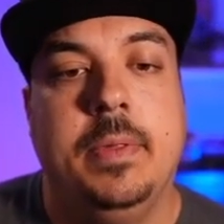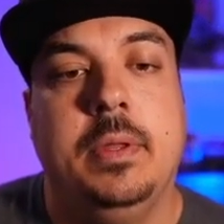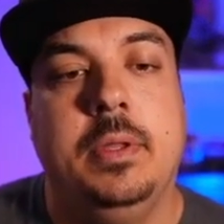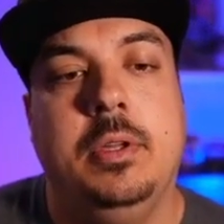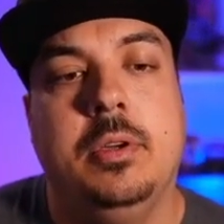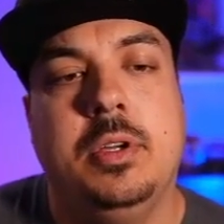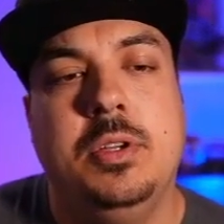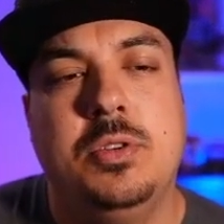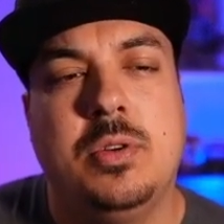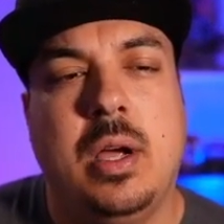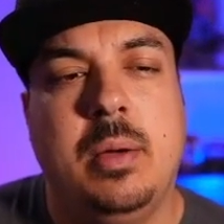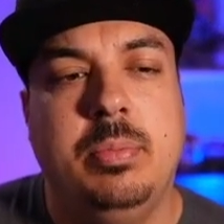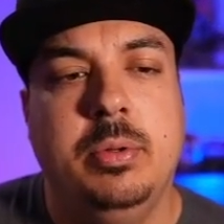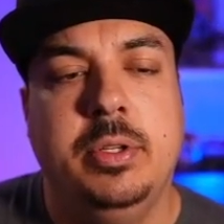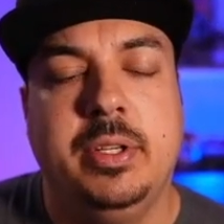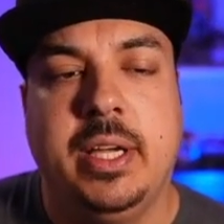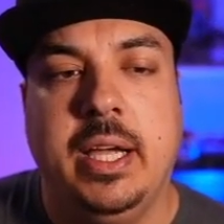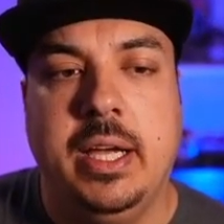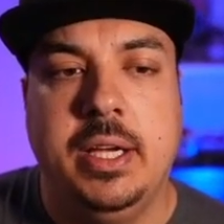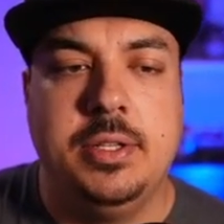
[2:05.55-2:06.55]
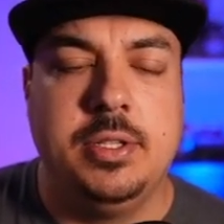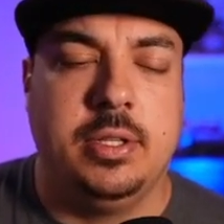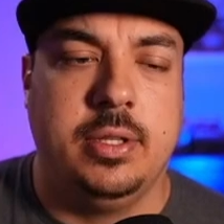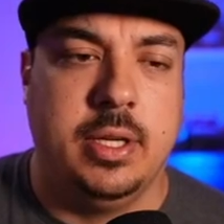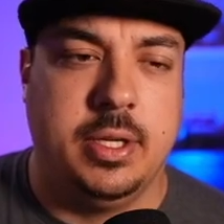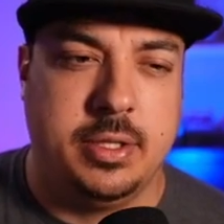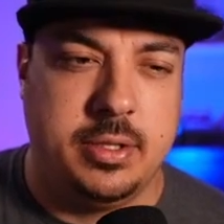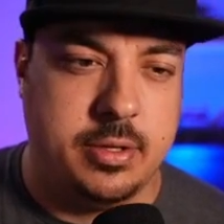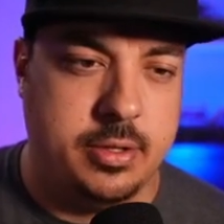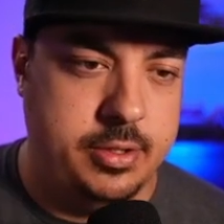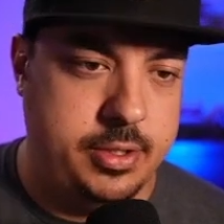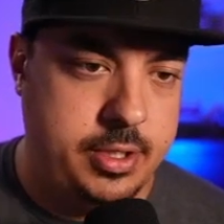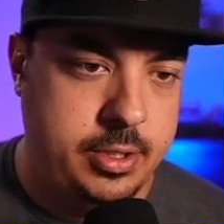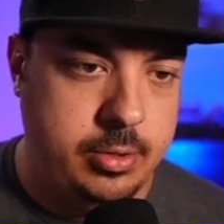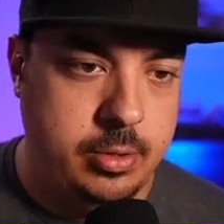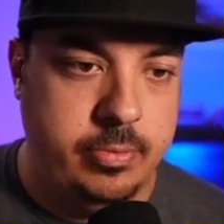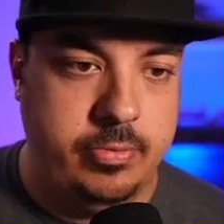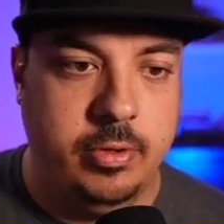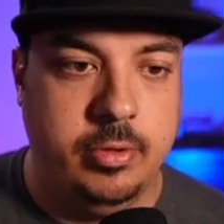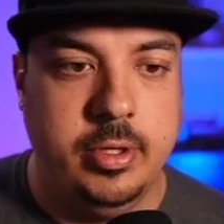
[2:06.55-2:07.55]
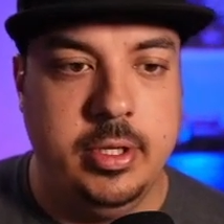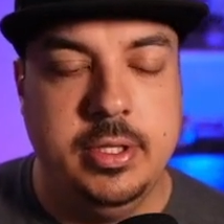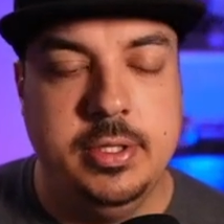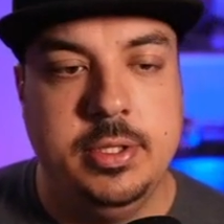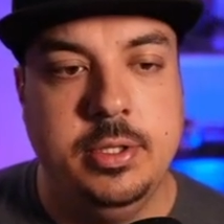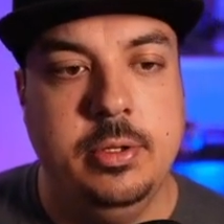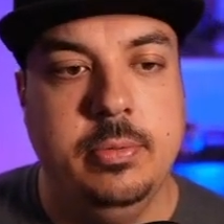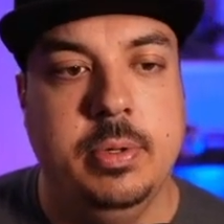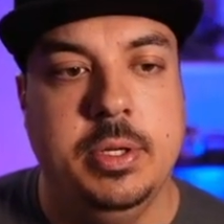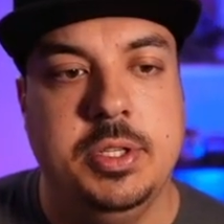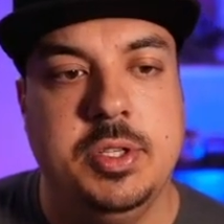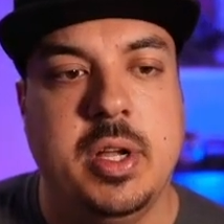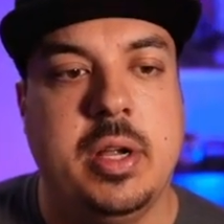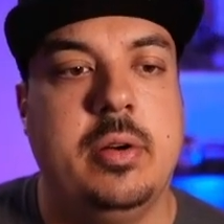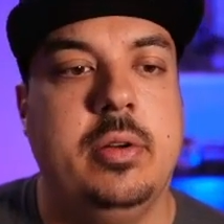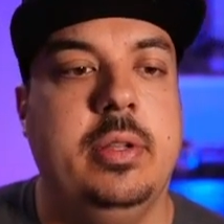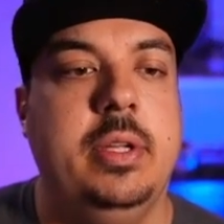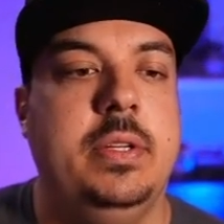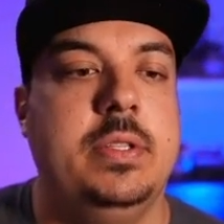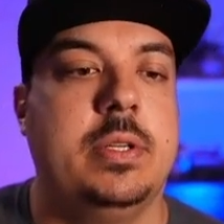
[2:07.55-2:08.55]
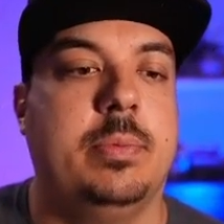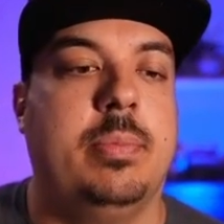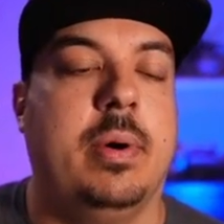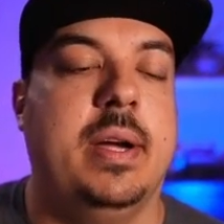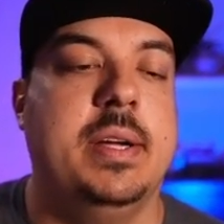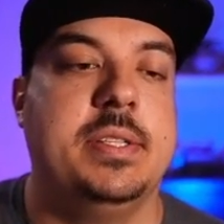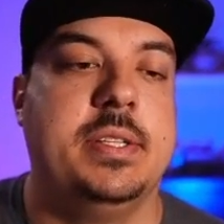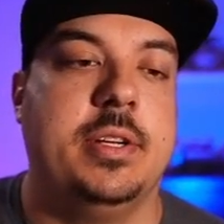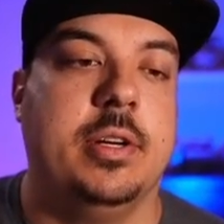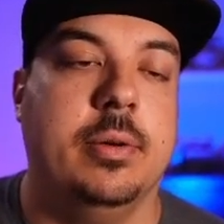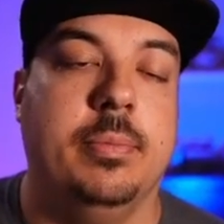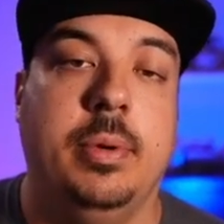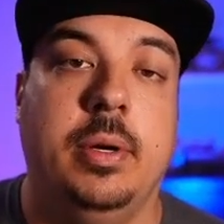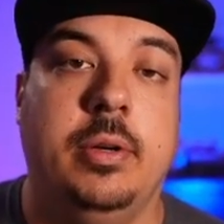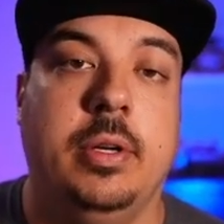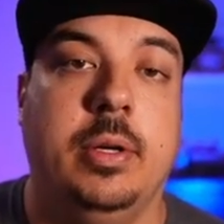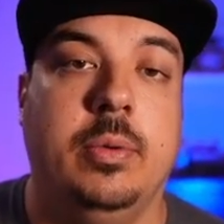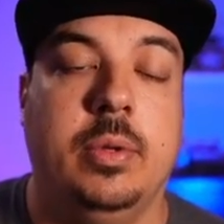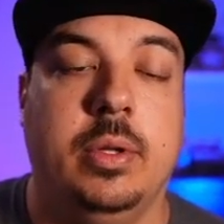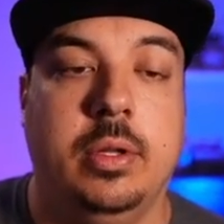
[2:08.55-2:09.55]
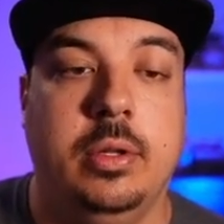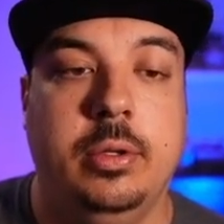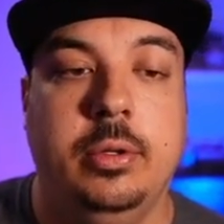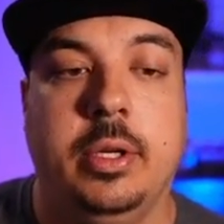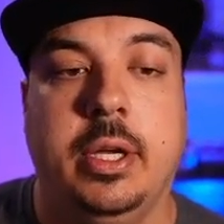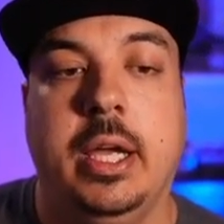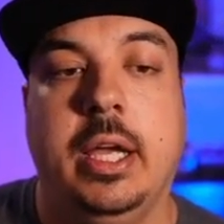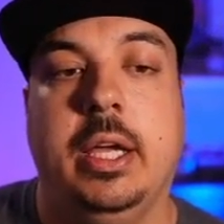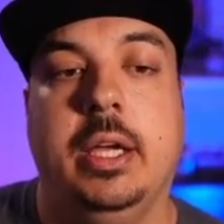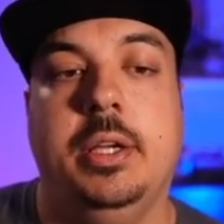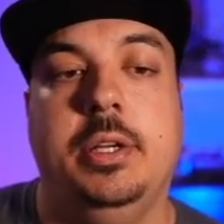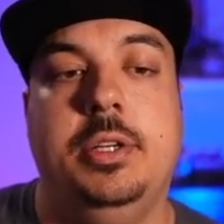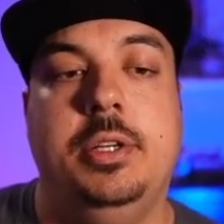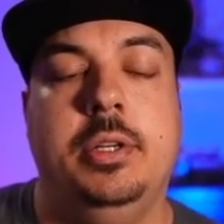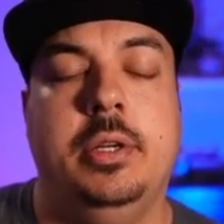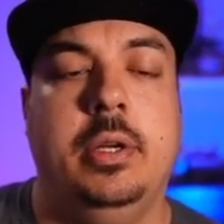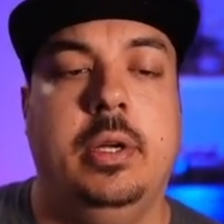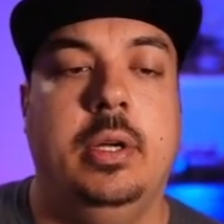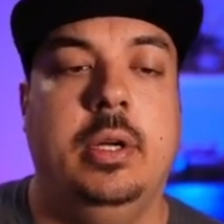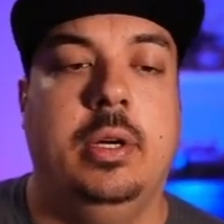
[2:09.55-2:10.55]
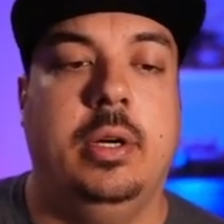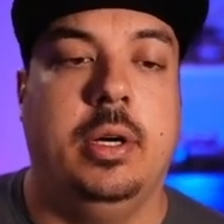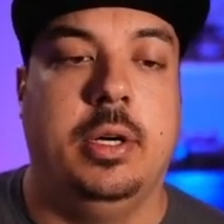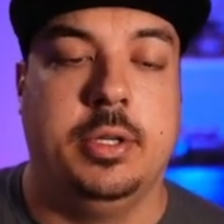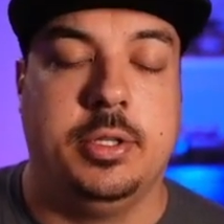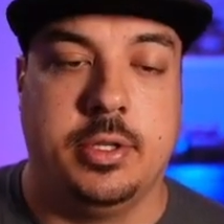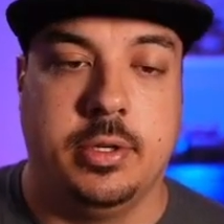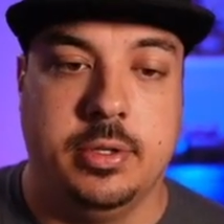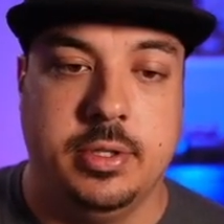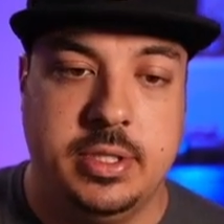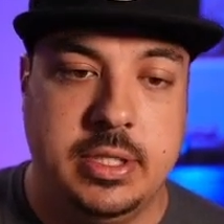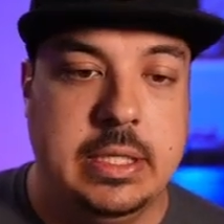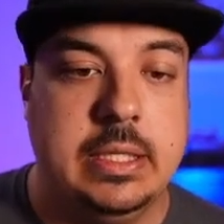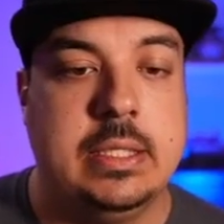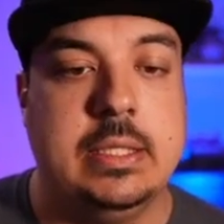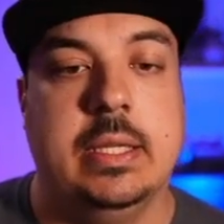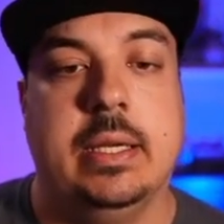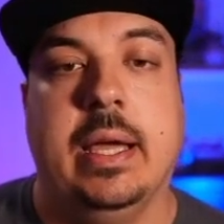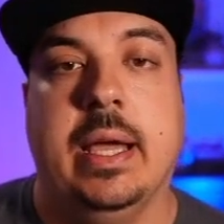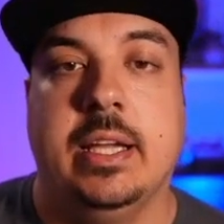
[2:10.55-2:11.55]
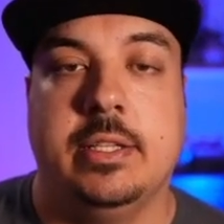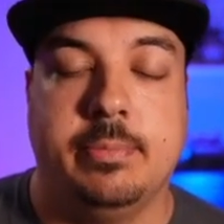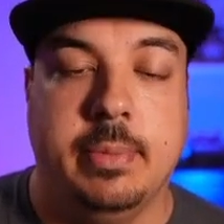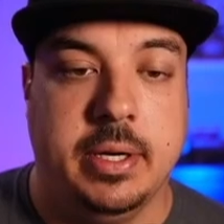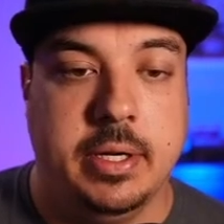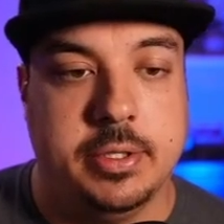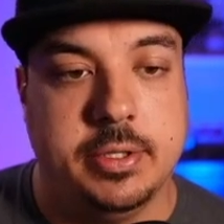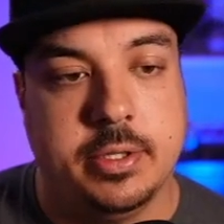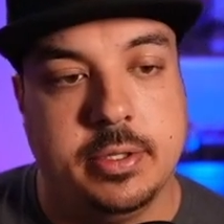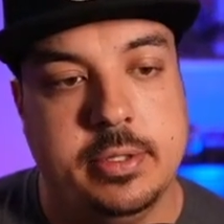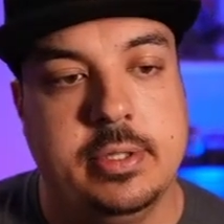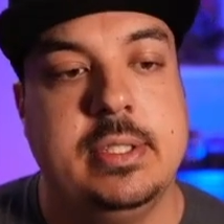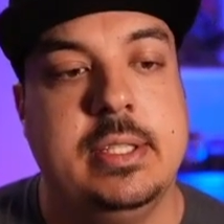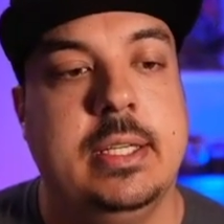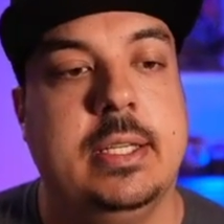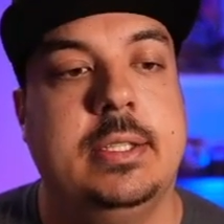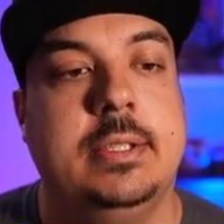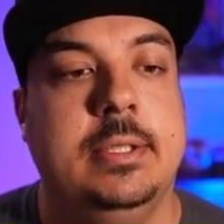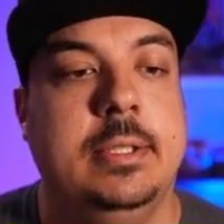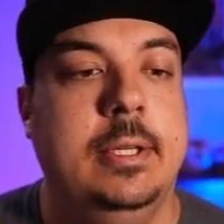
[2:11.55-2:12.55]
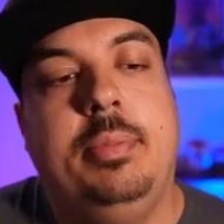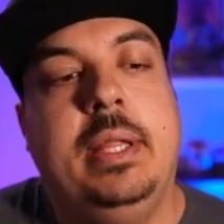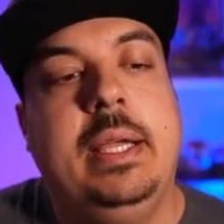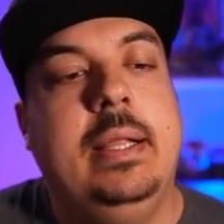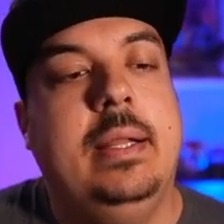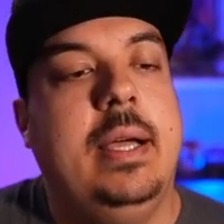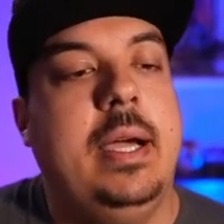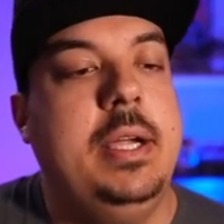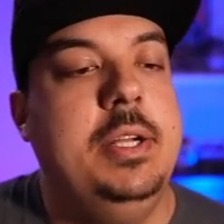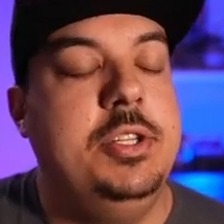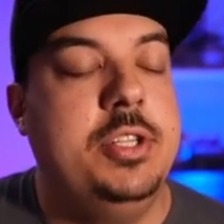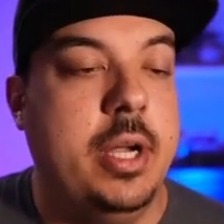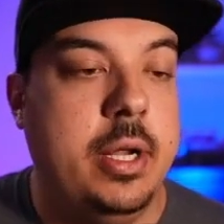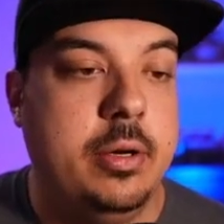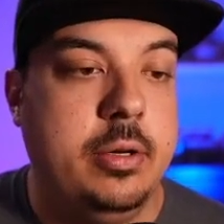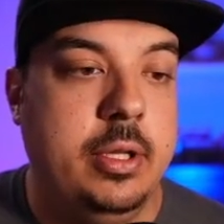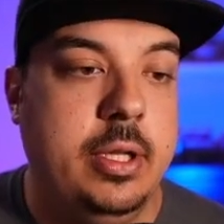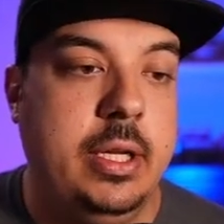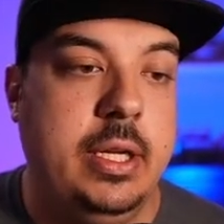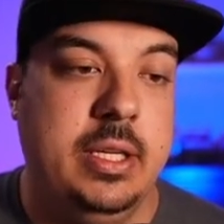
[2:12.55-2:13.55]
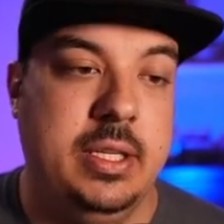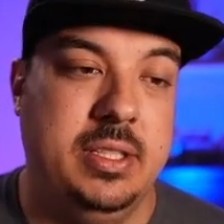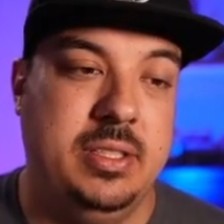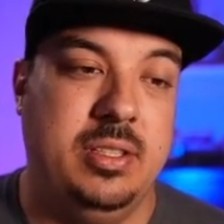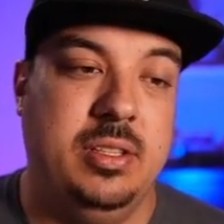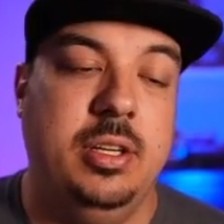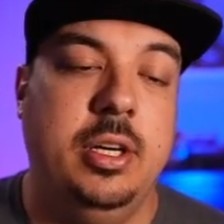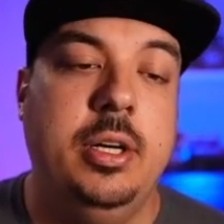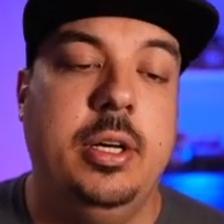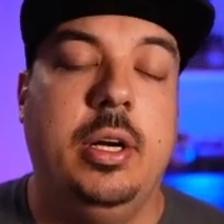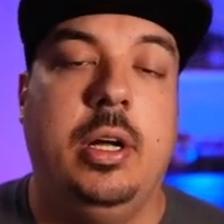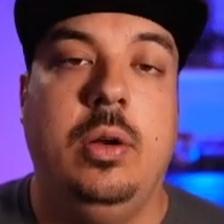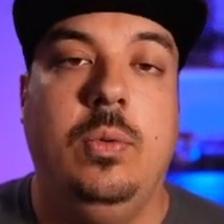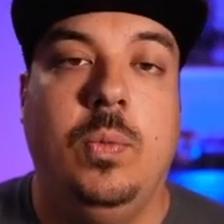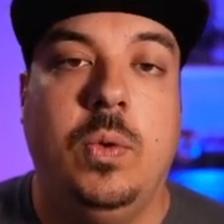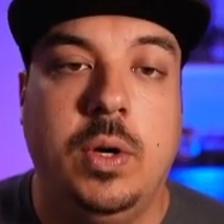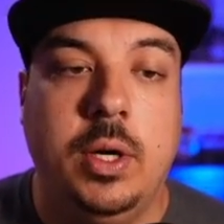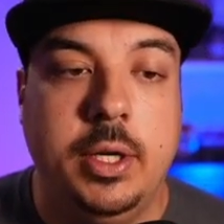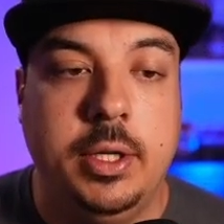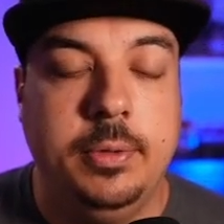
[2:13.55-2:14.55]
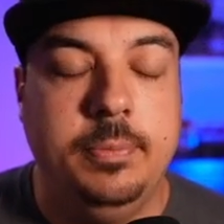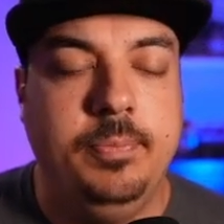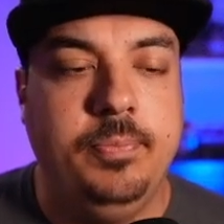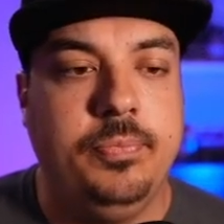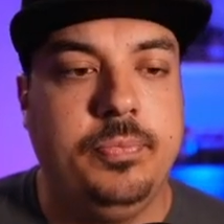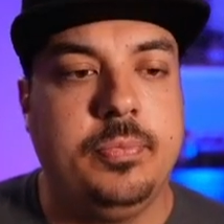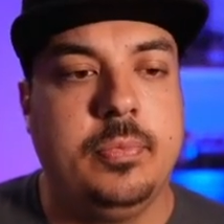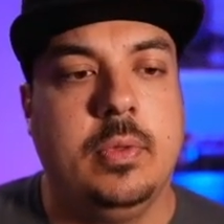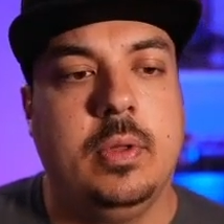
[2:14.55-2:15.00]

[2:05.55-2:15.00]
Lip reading: You can drop Luke Cage on like turn 2 if you need to, but generally surprising your opponent with a Luke Cage on turn 6 and a Hazmat on turn 6. The play line generally is Hood on 1,